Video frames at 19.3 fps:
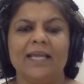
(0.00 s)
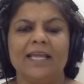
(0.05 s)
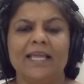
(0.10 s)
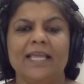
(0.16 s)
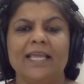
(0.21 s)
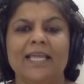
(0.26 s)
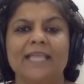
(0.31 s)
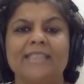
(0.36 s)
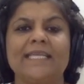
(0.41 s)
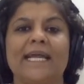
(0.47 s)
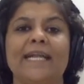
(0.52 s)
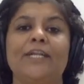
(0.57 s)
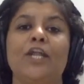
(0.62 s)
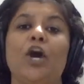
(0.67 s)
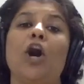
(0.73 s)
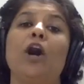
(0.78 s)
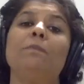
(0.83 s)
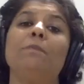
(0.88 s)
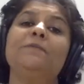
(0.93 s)
he is
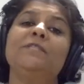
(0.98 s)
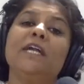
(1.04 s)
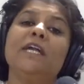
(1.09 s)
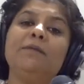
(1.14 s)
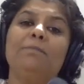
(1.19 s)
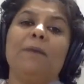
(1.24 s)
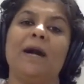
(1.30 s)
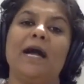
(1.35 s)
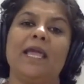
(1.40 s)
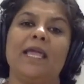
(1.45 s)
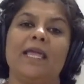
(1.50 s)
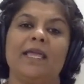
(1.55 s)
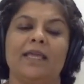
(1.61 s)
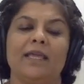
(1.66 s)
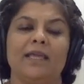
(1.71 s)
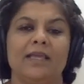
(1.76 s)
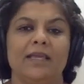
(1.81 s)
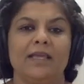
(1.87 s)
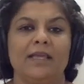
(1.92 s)
adopted by
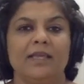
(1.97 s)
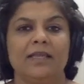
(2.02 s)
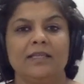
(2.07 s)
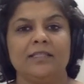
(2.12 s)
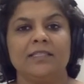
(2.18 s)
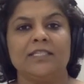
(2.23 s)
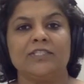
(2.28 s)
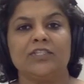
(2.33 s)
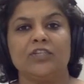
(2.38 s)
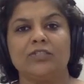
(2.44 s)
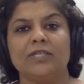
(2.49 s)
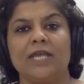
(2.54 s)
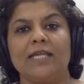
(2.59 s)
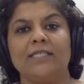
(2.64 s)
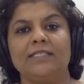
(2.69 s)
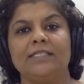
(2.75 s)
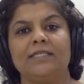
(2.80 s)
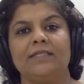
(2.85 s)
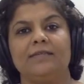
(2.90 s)
the
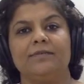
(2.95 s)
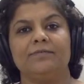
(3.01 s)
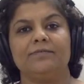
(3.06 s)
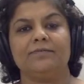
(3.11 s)
society.